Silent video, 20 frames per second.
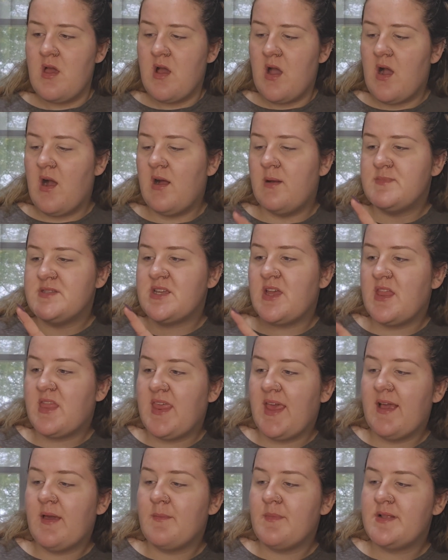So I
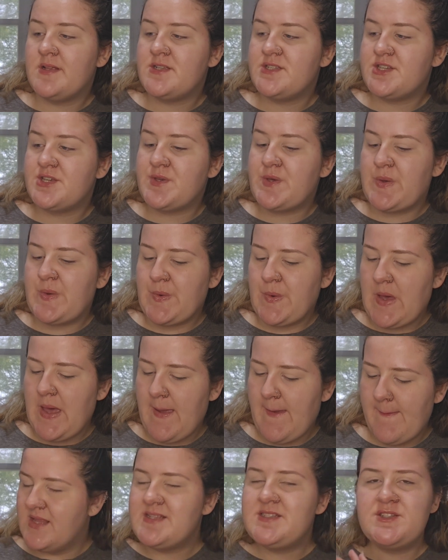think I'm going to do,
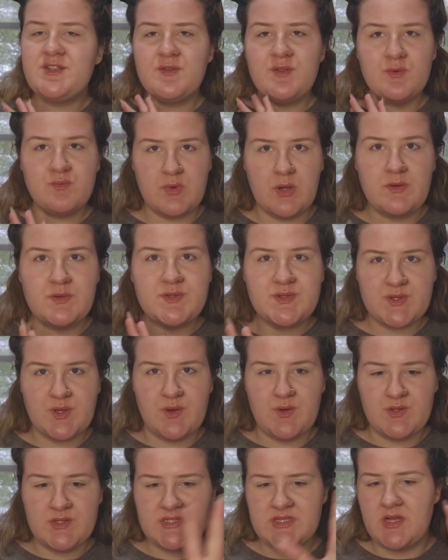let's do the rose
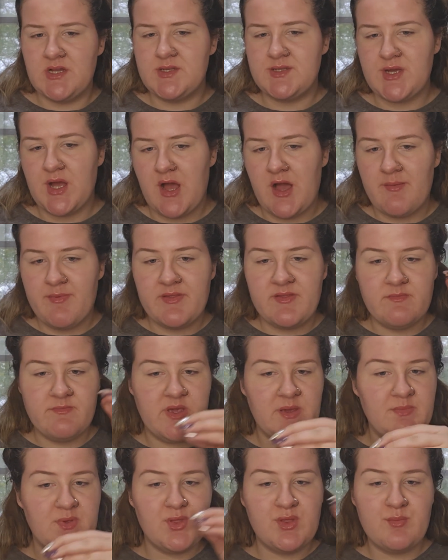golds on top and then
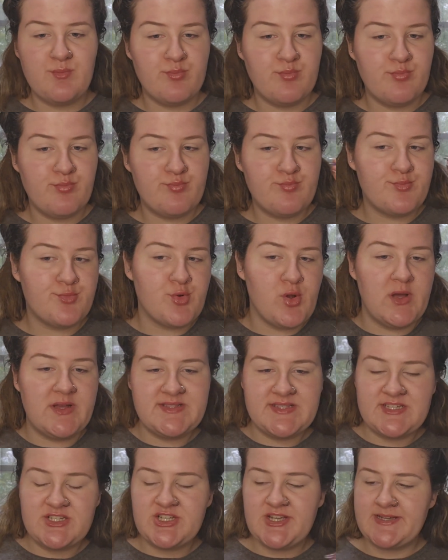maybe the
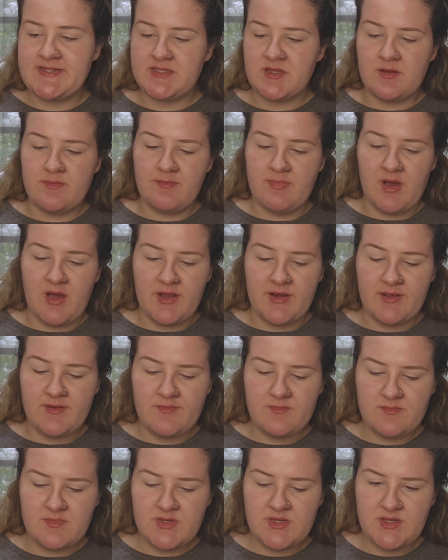bronzy shades on
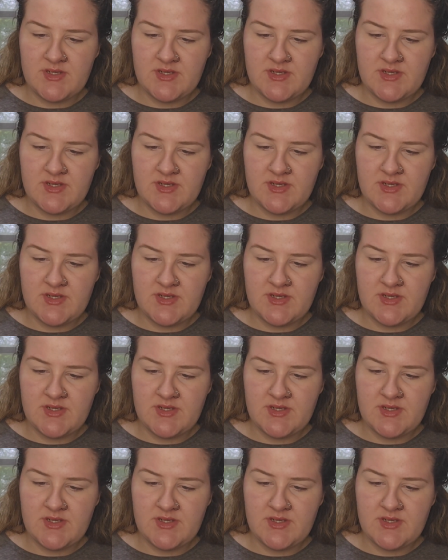bottom.